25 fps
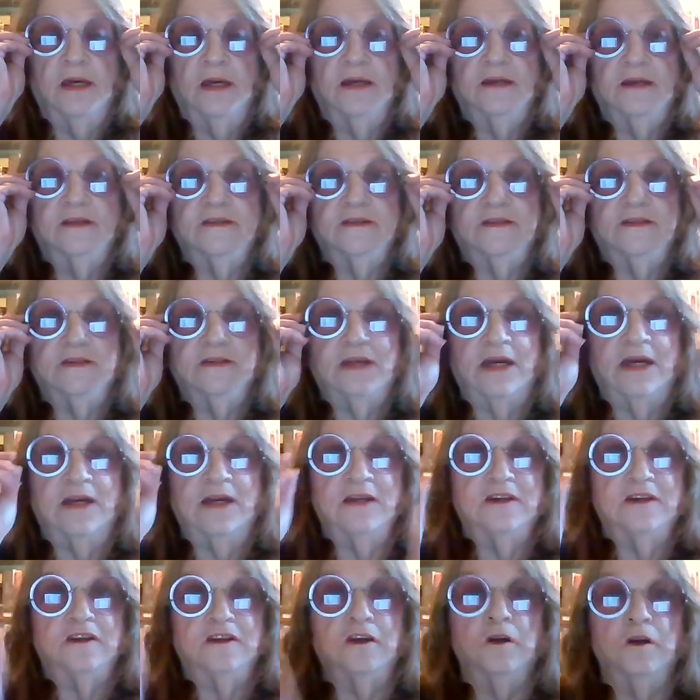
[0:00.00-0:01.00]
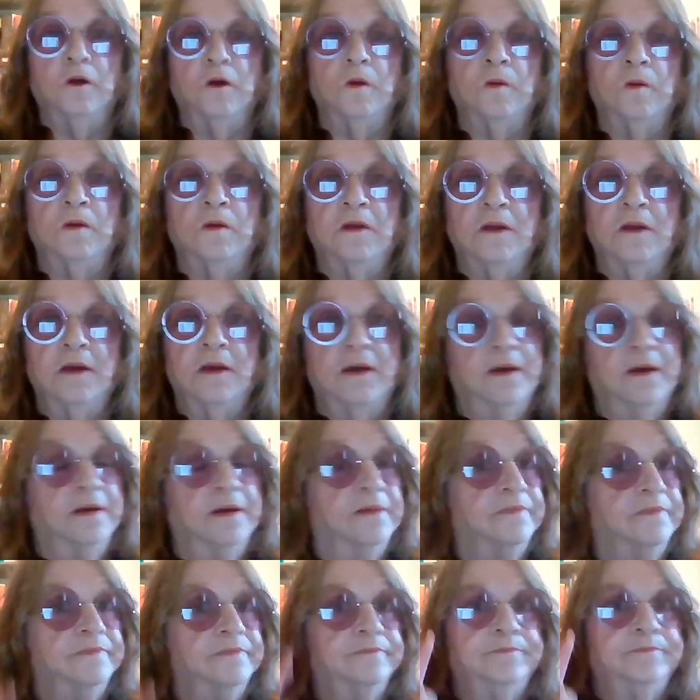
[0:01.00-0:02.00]
Stay tuned.
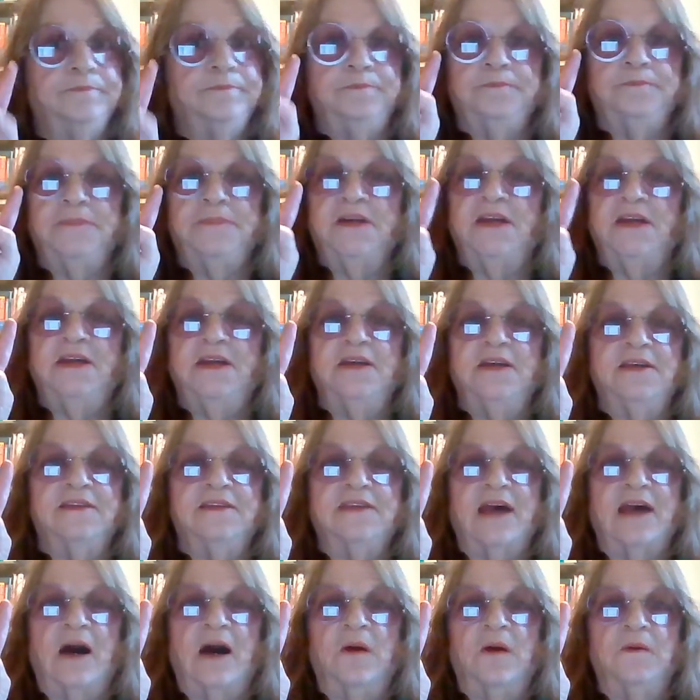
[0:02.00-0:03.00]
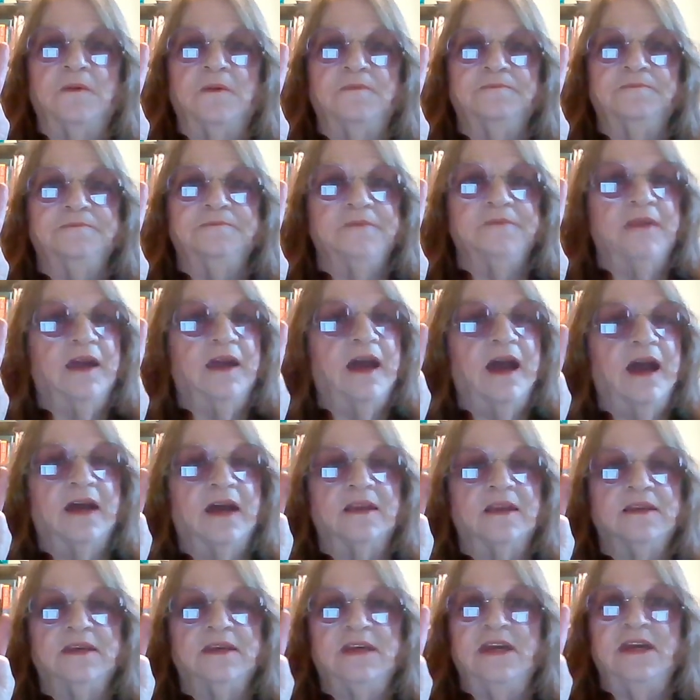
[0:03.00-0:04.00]
Peace out. And
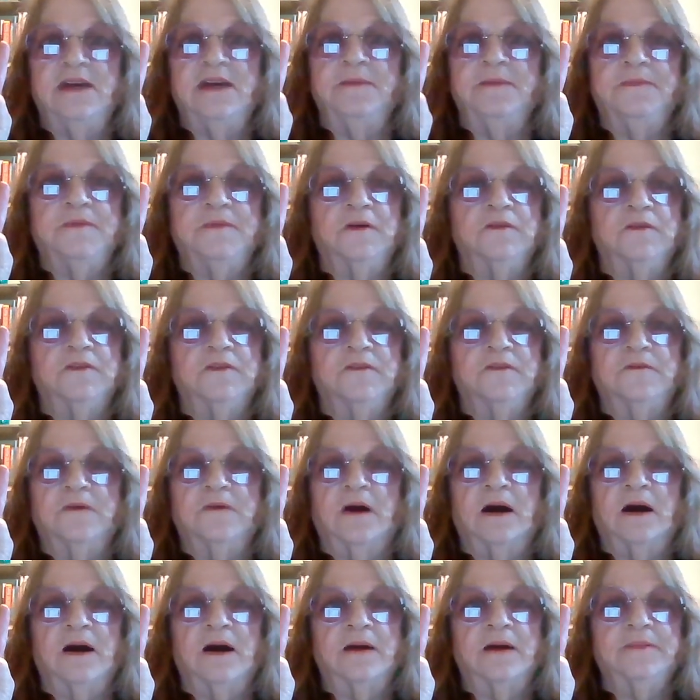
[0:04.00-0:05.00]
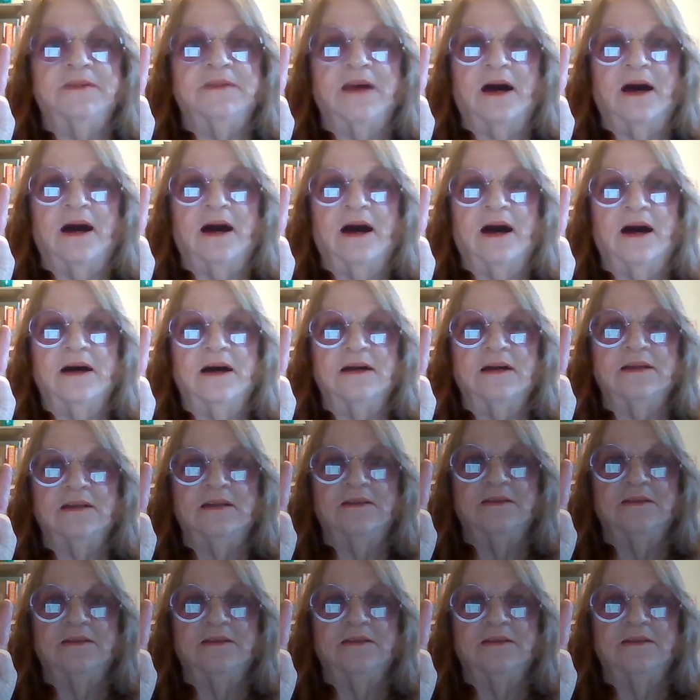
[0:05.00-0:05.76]
keep those vibes high.